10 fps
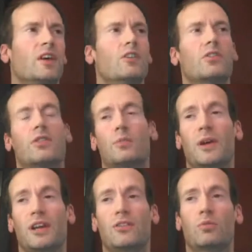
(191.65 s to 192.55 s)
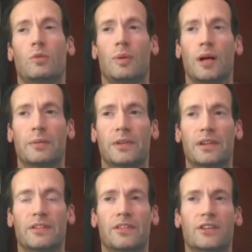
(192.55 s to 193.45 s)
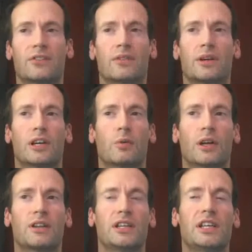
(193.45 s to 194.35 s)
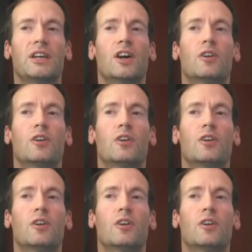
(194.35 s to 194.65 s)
So this page will populate listings very quickly.